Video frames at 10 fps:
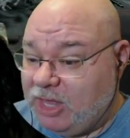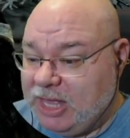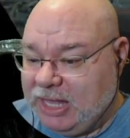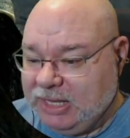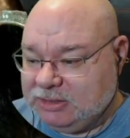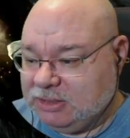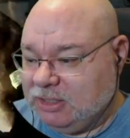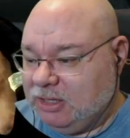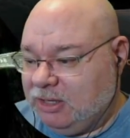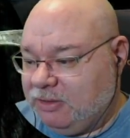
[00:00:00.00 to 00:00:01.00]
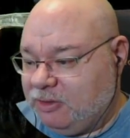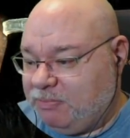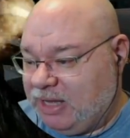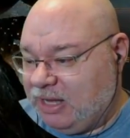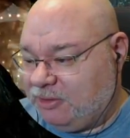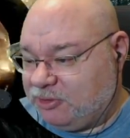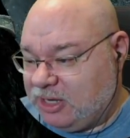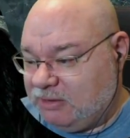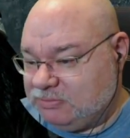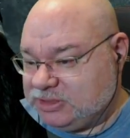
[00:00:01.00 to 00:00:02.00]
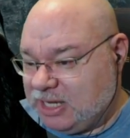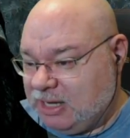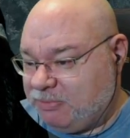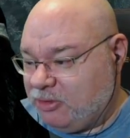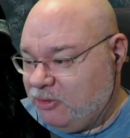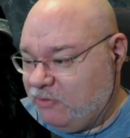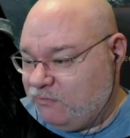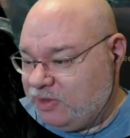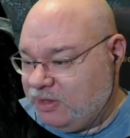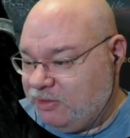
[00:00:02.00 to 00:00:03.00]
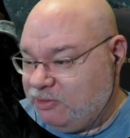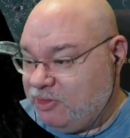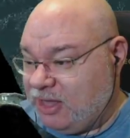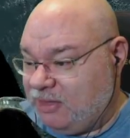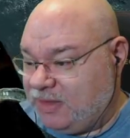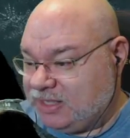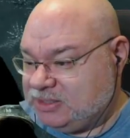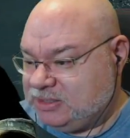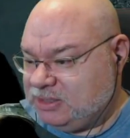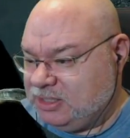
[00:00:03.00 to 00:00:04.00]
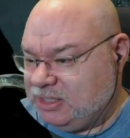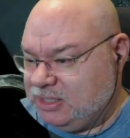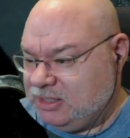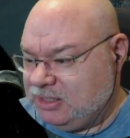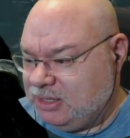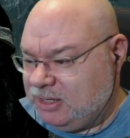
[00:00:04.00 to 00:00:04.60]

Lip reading: And the path comes up over there. That's the